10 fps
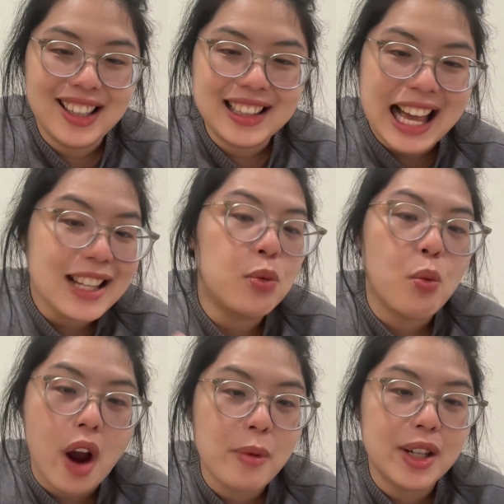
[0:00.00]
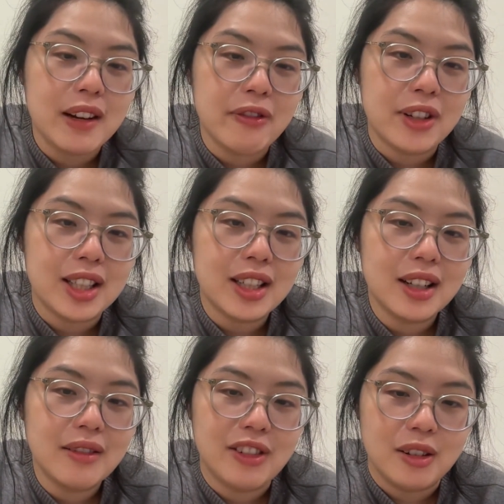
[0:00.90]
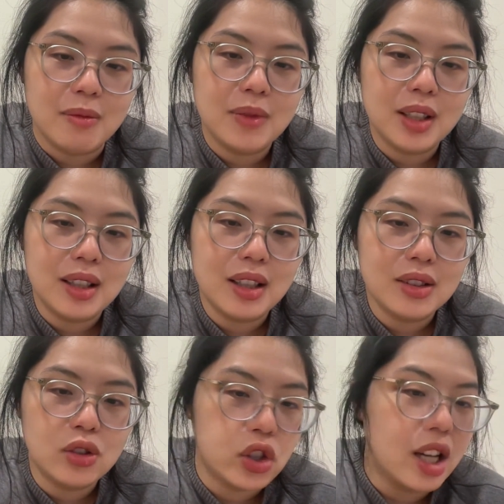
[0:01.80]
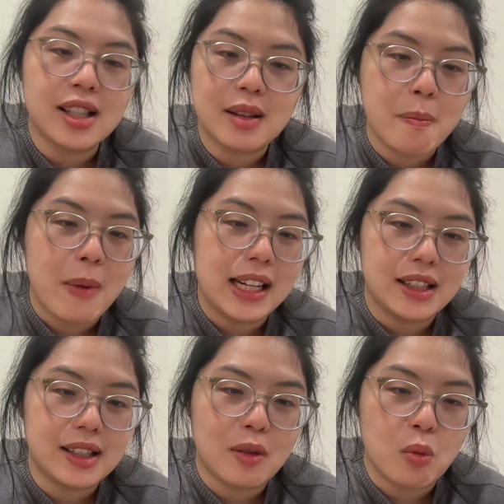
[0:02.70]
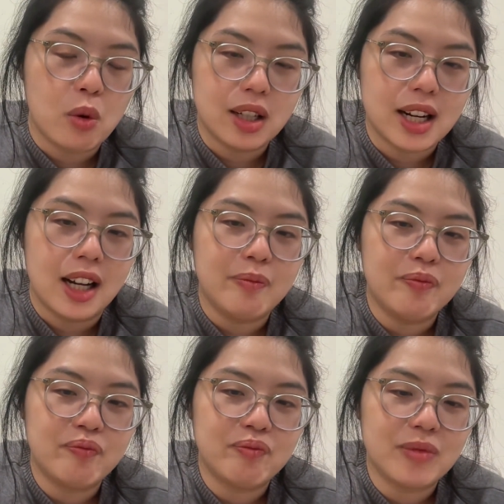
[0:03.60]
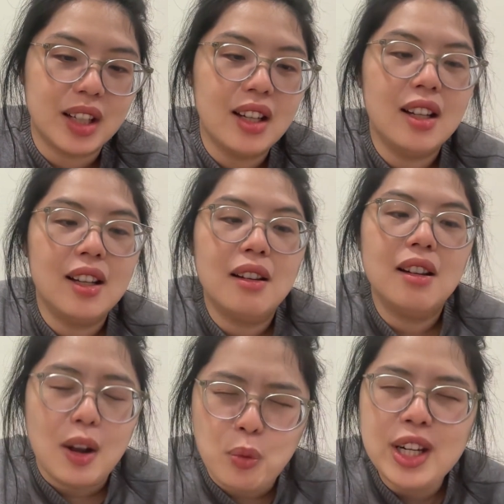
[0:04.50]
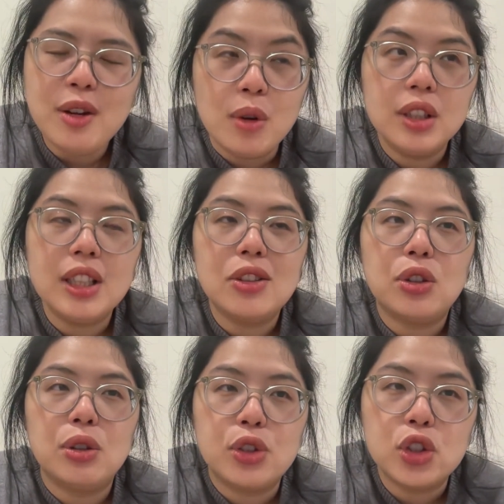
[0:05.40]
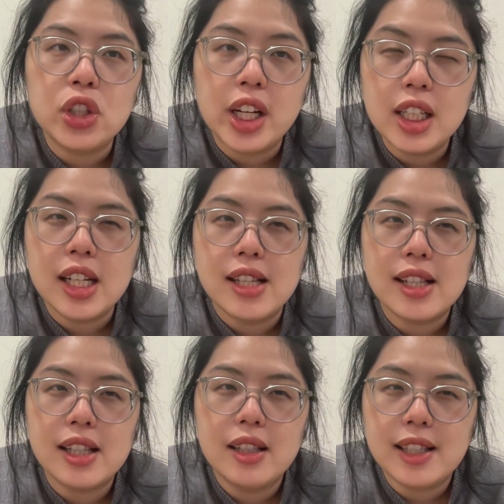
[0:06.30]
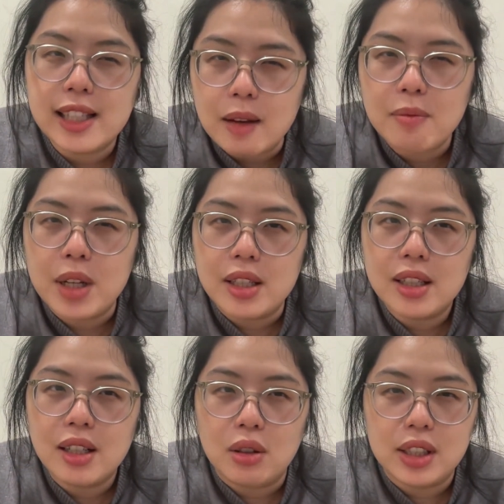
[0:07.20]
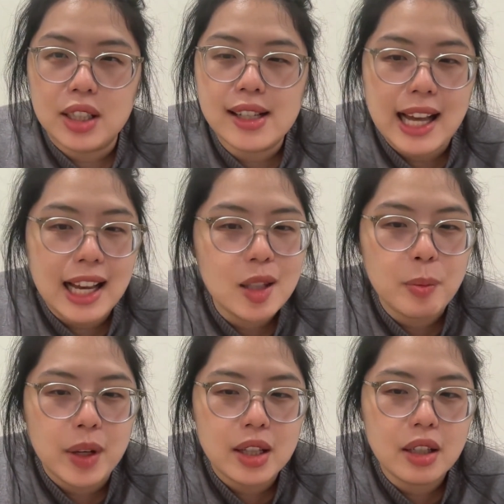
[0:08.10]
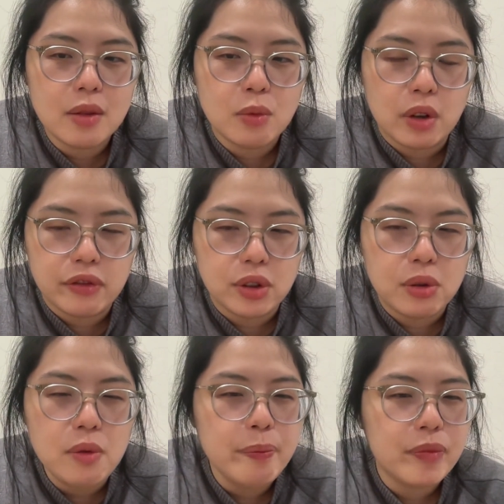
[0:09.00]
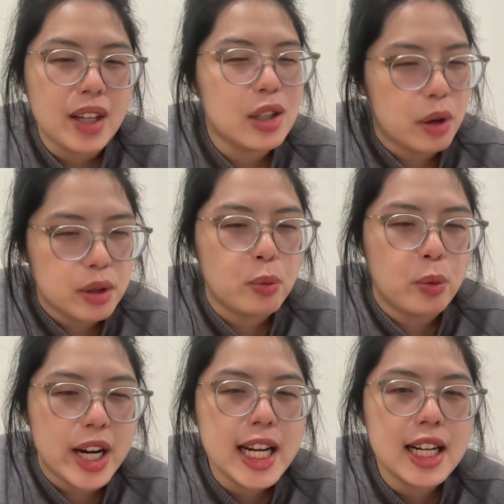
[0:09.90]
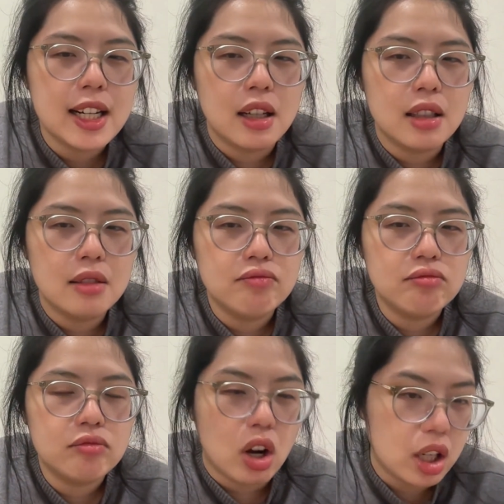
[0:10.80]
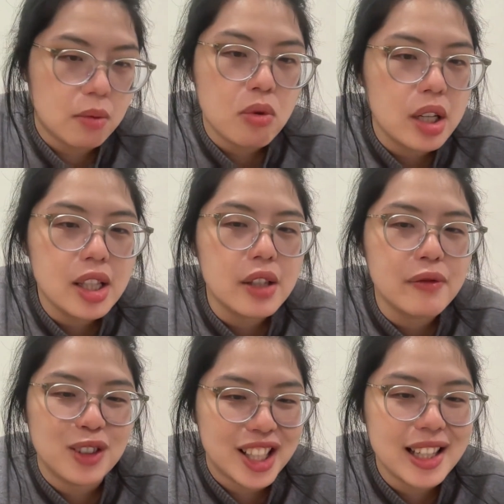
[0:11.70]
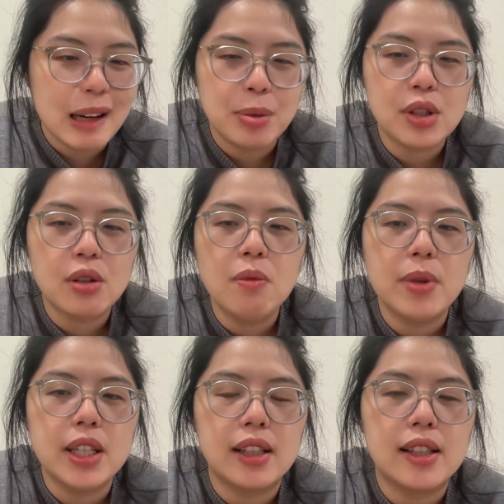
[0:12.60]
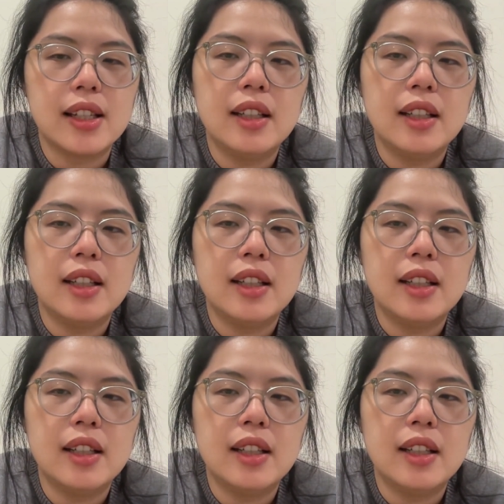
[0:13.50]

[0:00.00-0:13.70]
That's very different from just minus the work time. Really wanted to share this segment or this last bit with you as I was writing the talking points for this episode, because